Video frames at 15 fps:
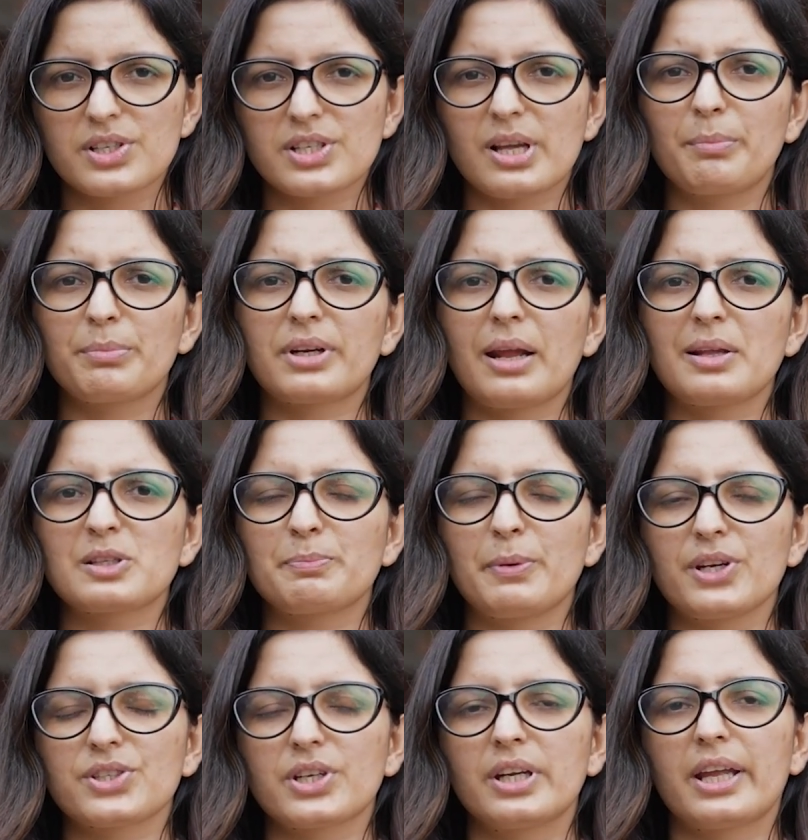Sometimes
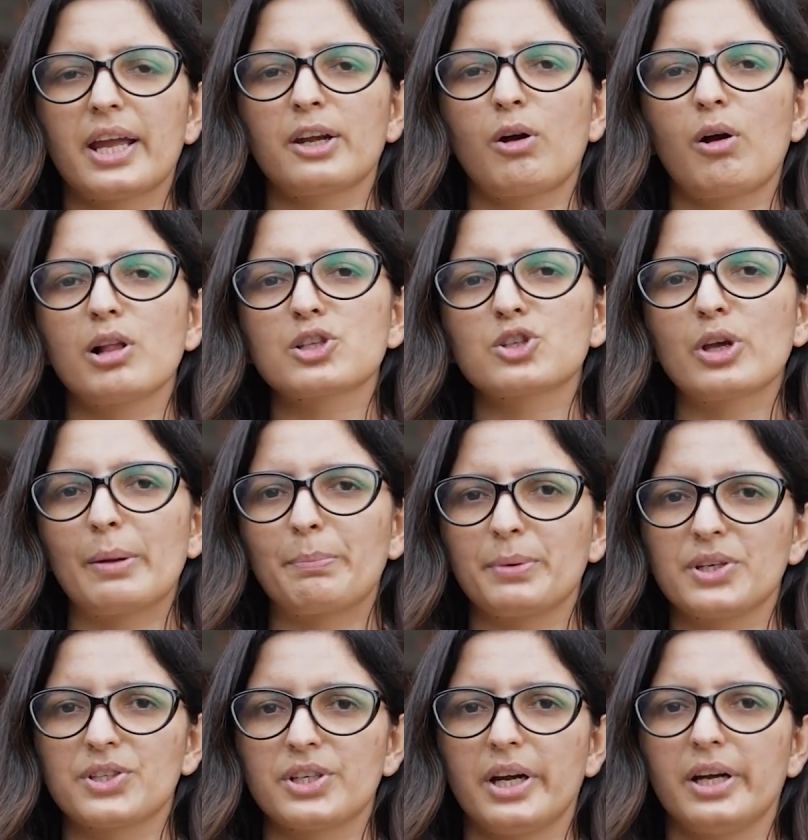patient can also
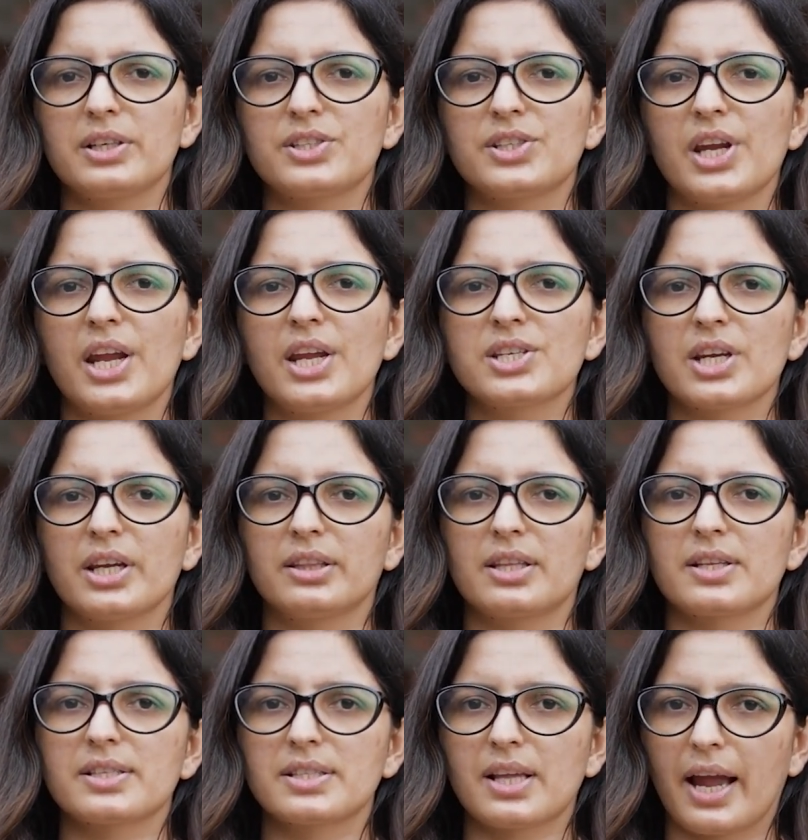appreciate change in
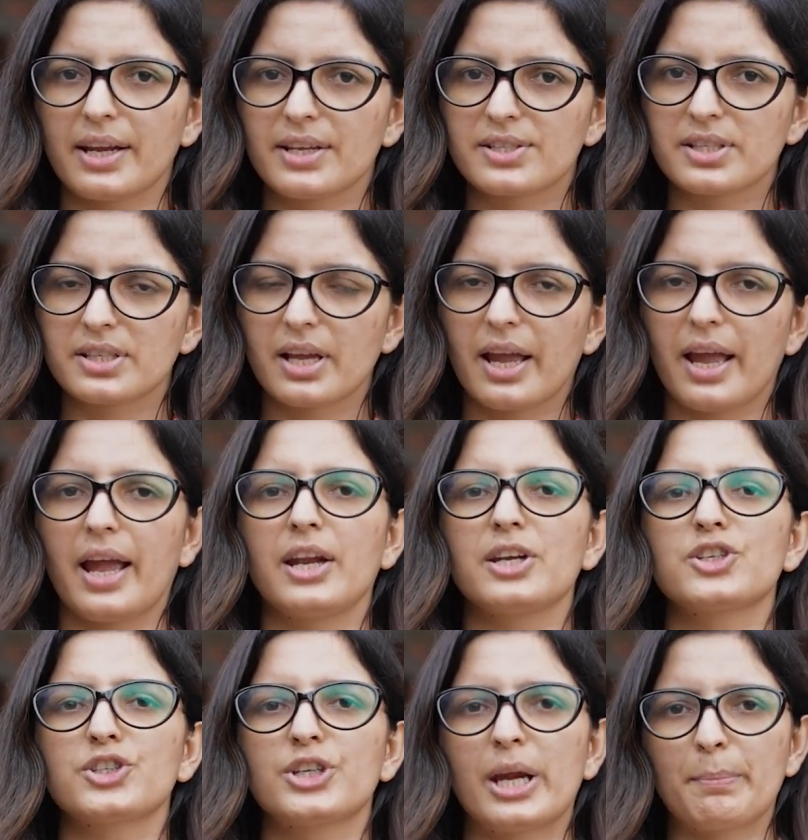the size and
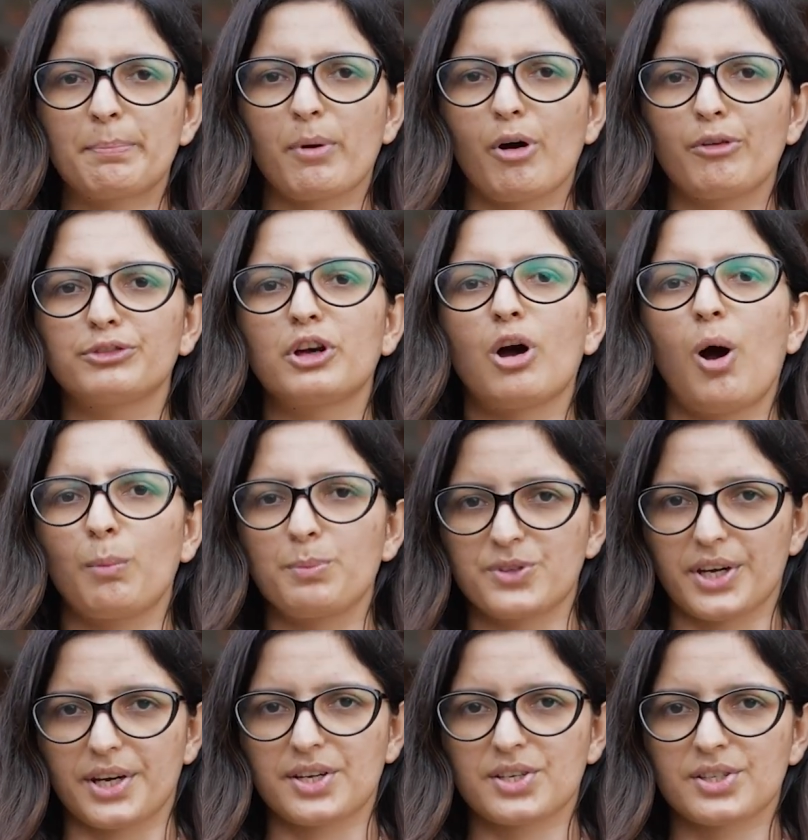shape of the
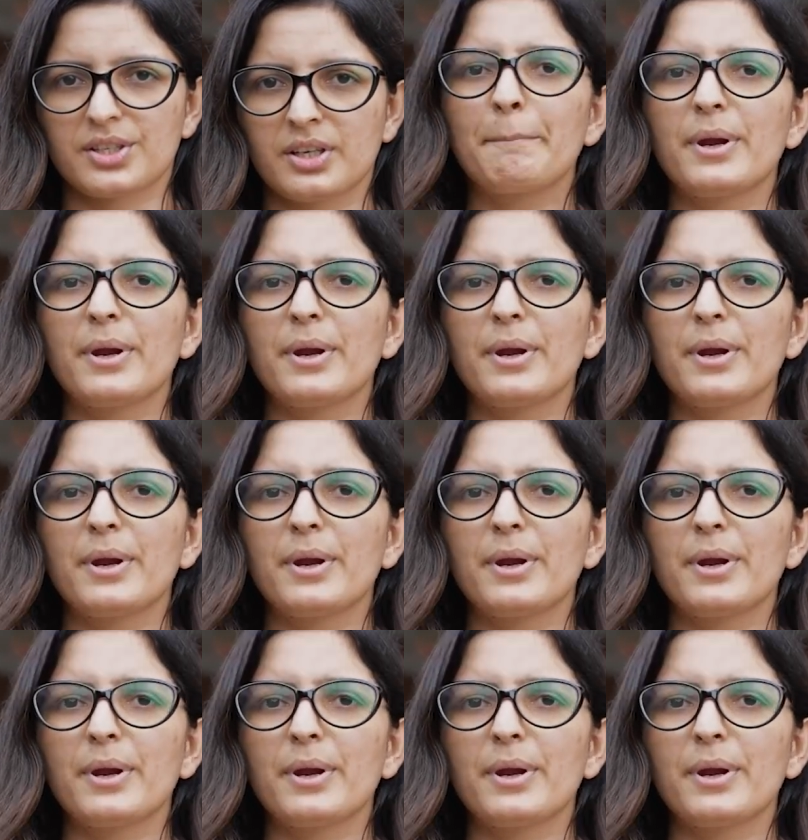objects.